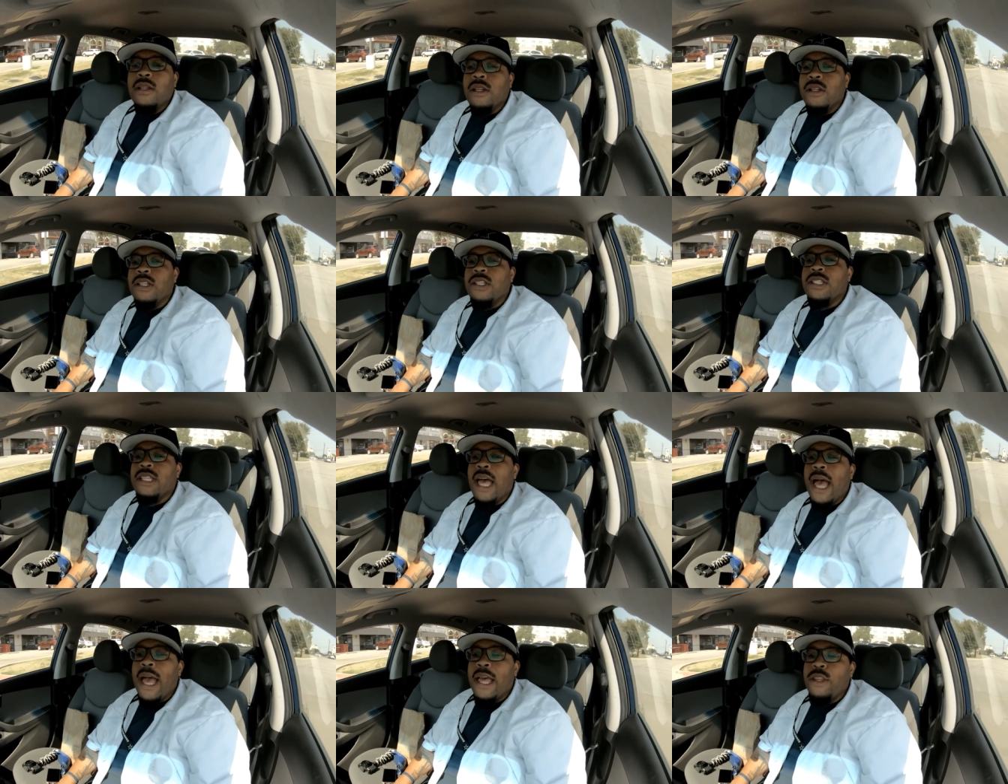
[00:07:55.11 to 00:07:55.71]
or the
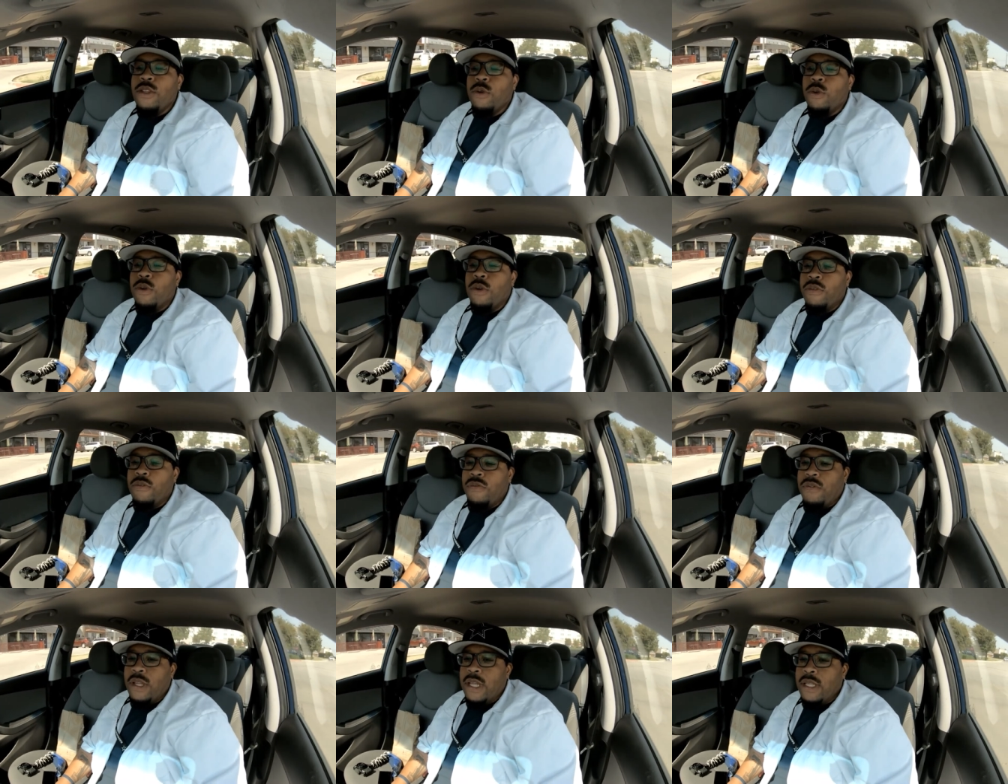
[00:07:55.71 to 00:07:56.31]
side door
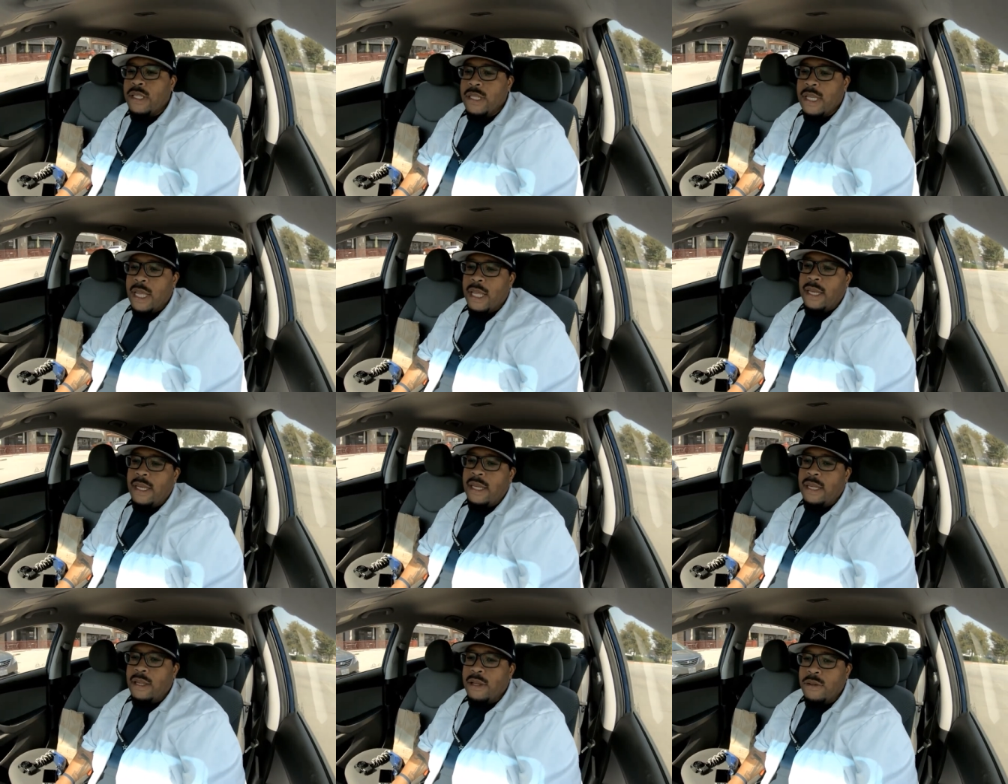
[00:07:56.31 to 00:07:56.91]
and fence,
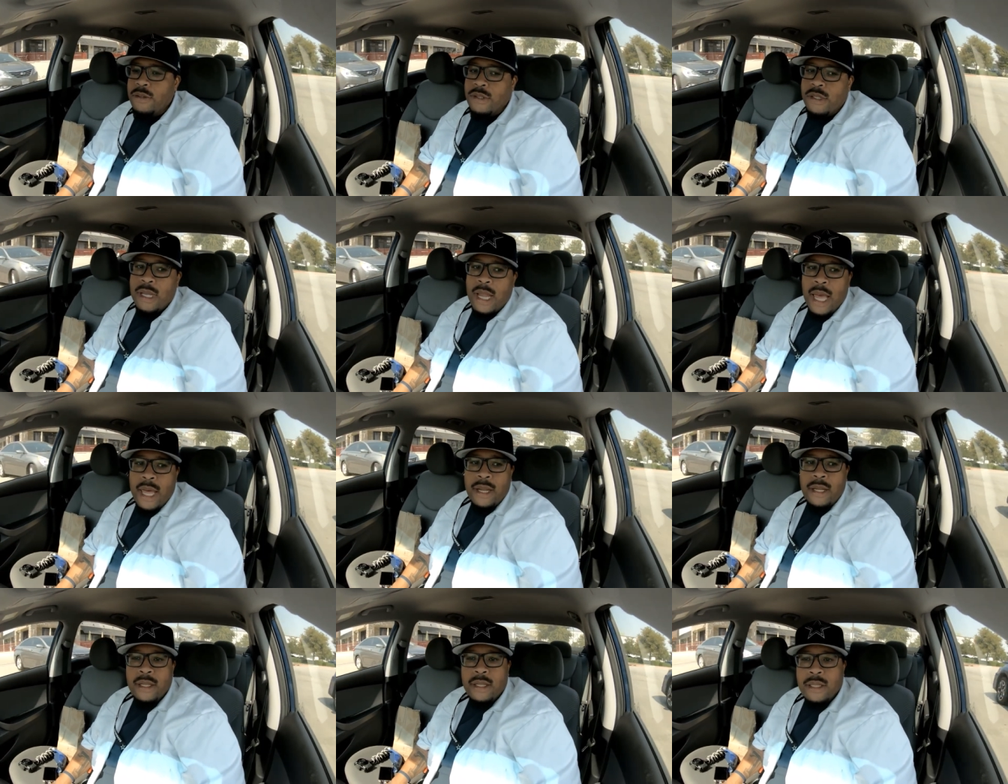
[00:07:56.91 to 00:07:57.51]
and there's
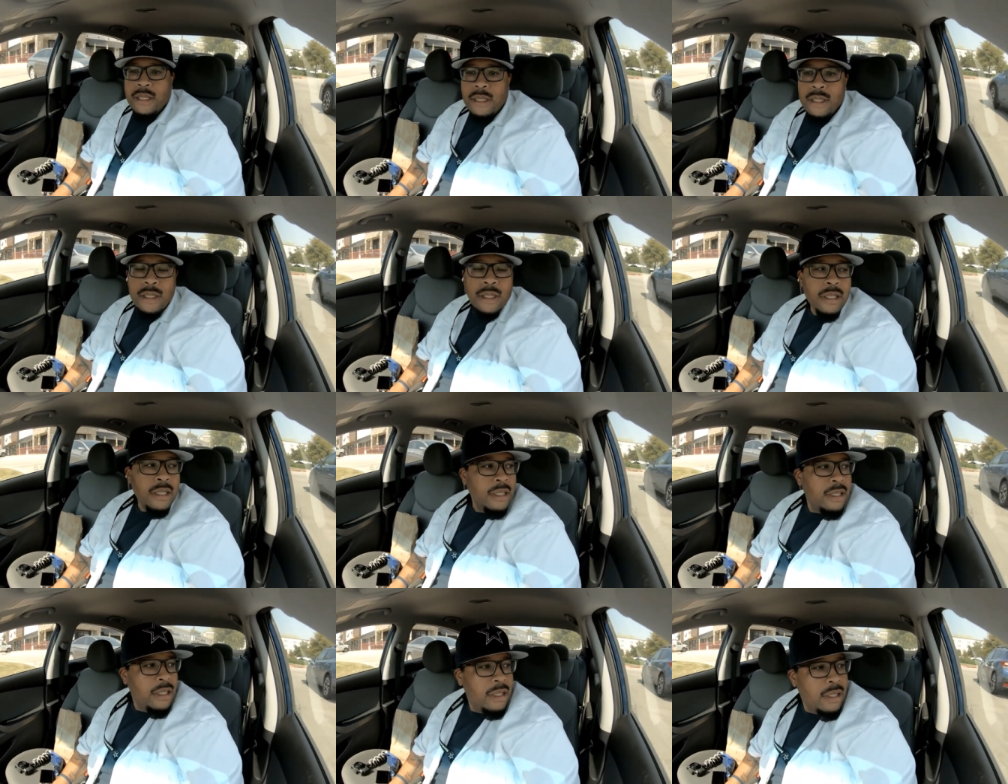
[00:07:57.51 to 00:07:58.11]
not a
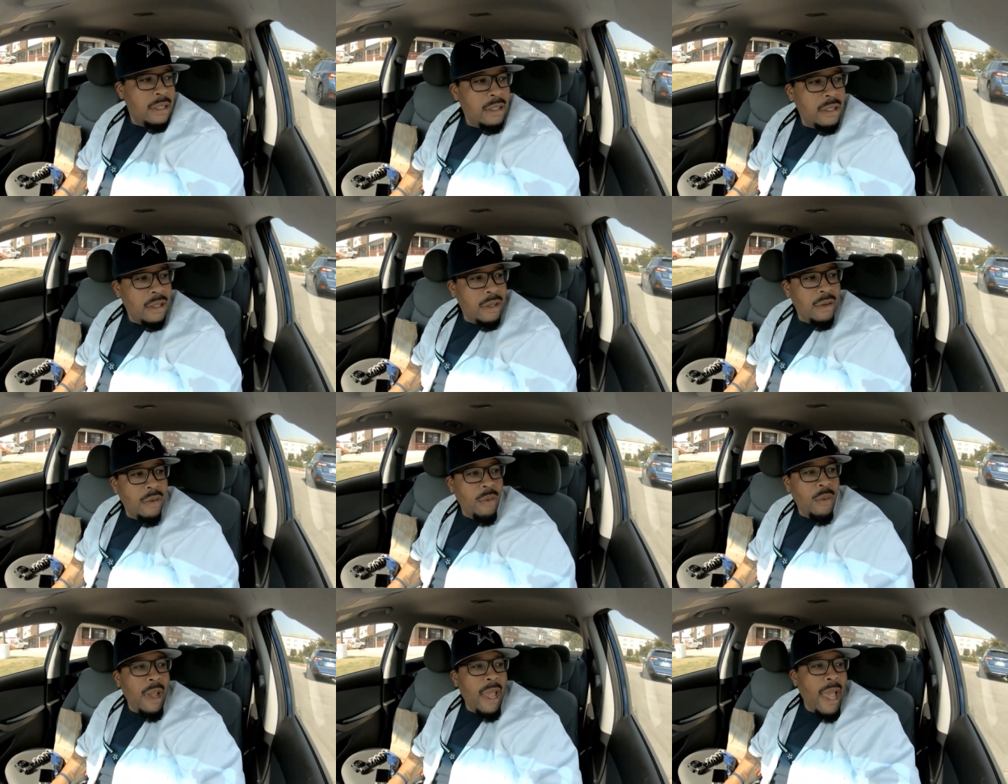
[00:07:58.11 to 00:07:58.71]

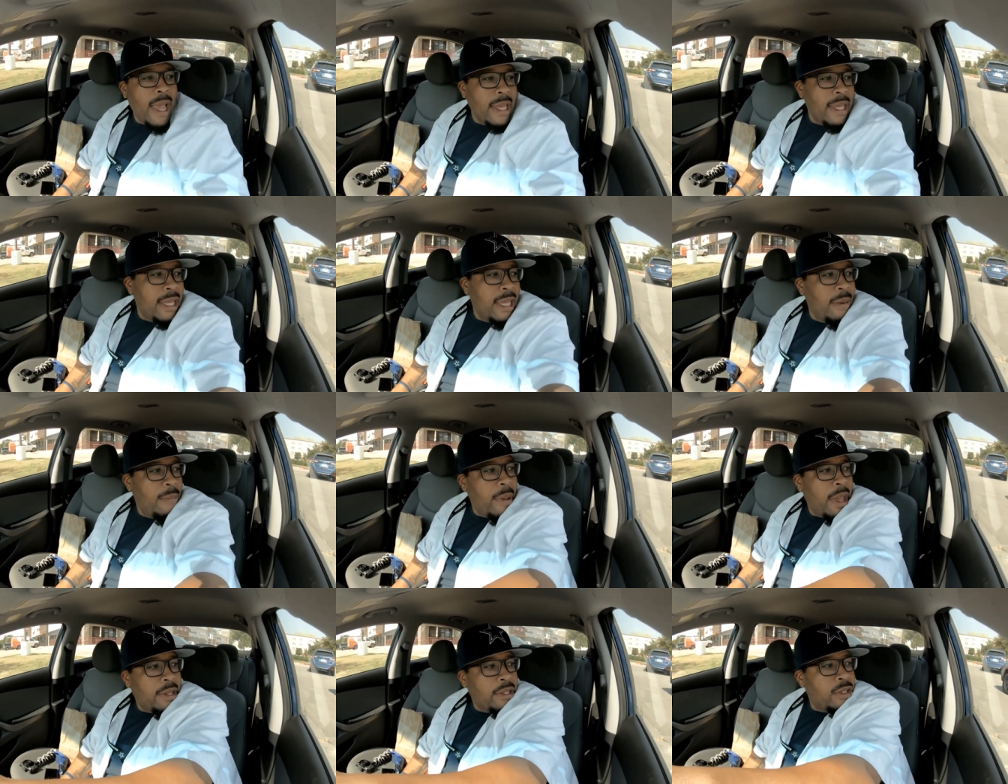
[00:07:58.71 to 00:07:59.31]
way I can
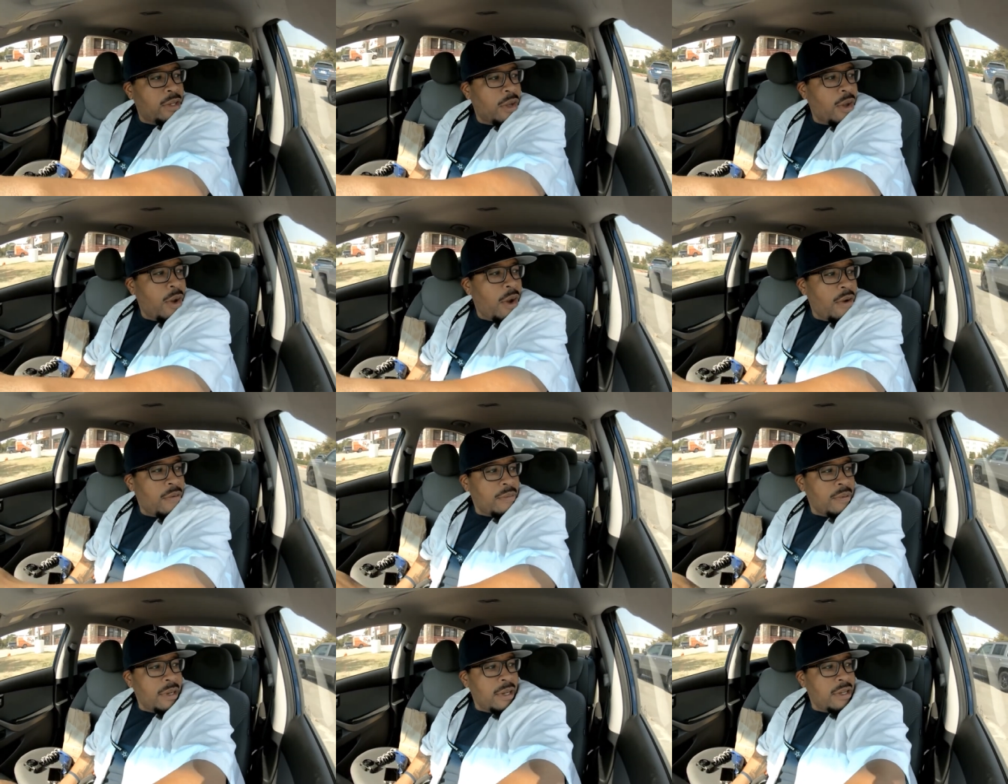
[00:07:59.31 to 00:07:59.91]
get back to the
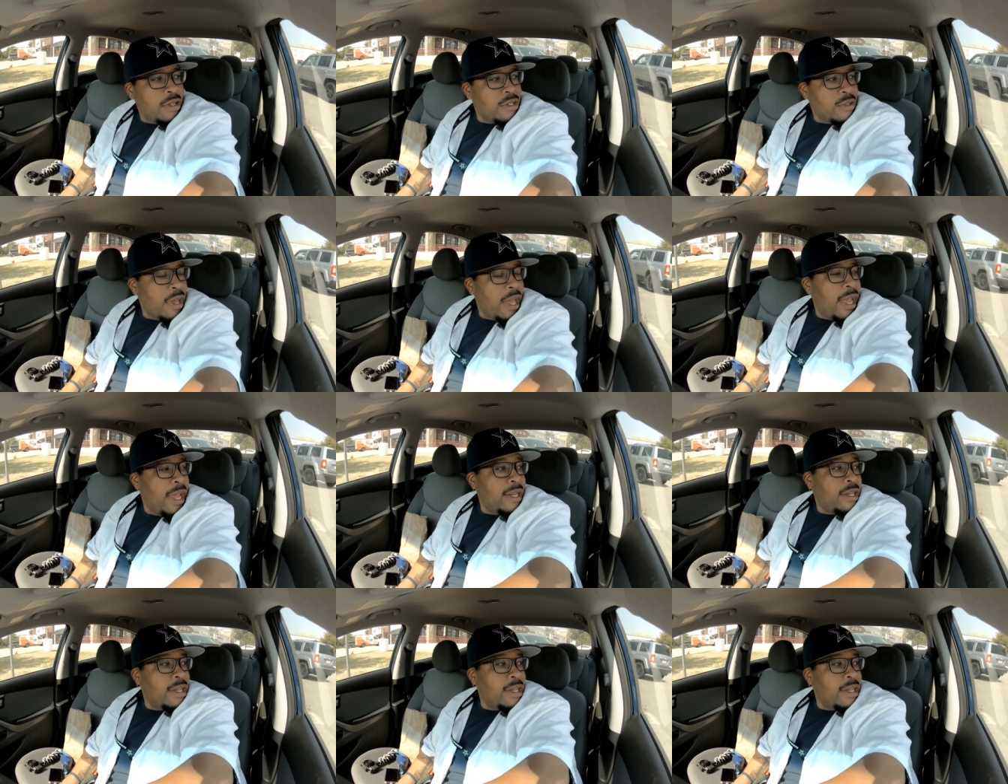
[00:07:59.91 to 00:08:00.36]
car from there. So I